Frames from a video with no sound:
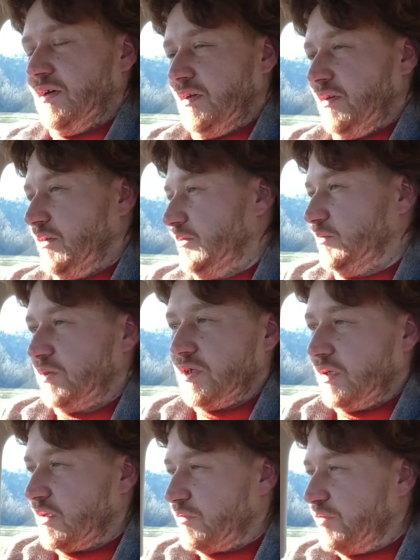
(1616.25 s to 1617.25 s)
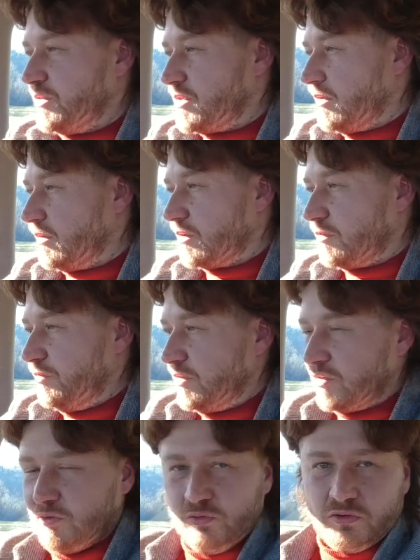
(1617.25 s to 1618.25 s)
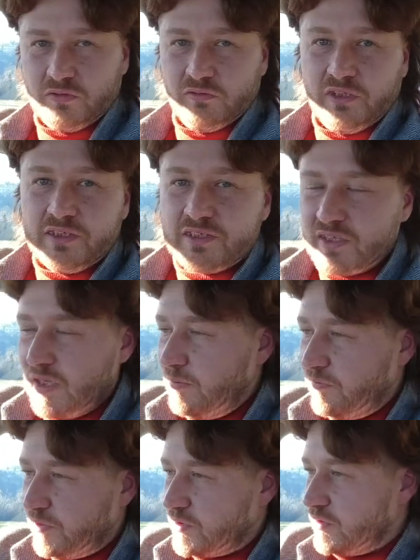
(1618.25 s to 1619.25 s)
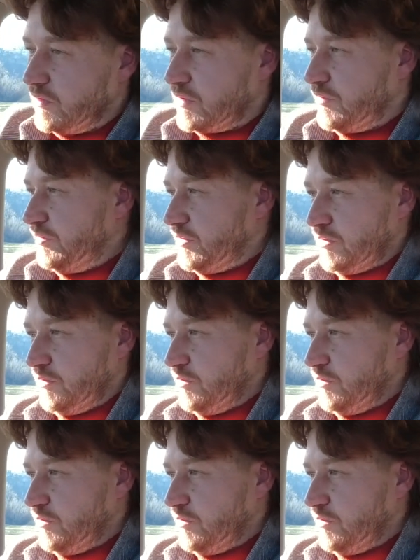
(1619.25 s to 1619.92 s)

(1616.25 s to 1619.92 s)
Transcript: car photographer or landscape photographer